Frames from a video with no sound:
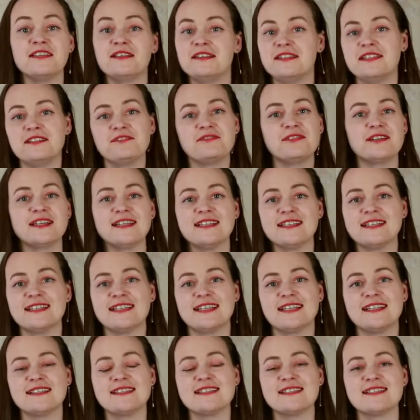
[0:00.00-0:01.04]
different
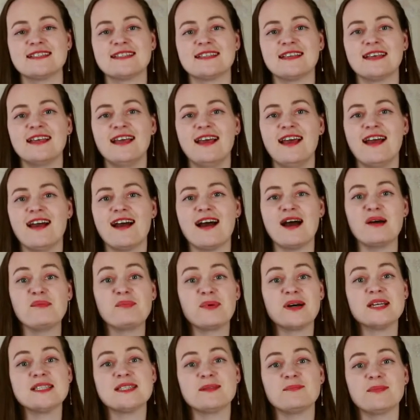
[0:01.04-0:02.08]
tests. I
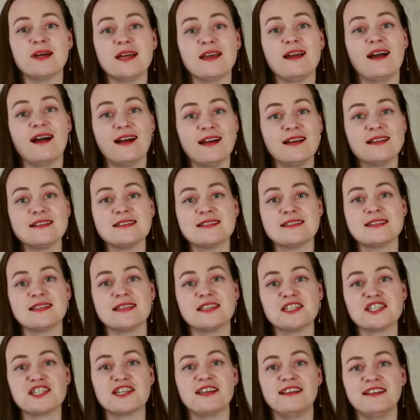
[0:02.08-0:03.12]
passed my IELTS
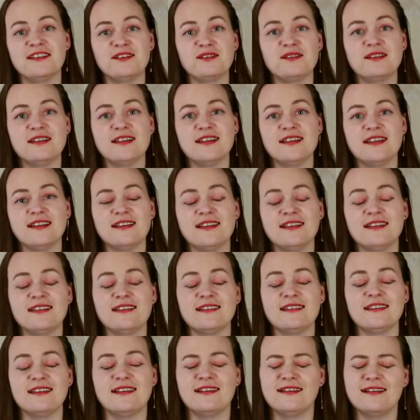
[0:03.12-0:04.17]
in January,
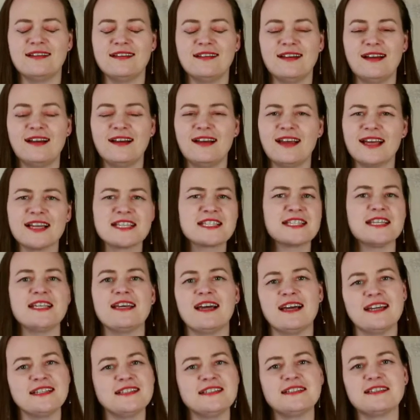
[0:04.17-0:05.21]
and actually
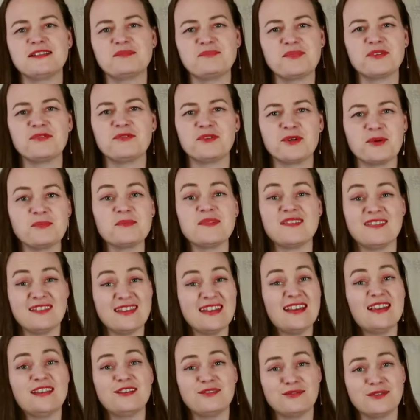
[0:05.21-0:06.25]
I didn't perform
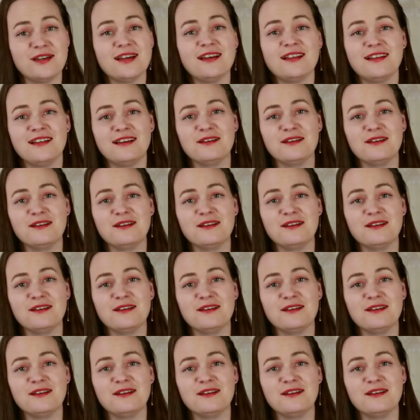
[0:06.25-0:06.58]
that well.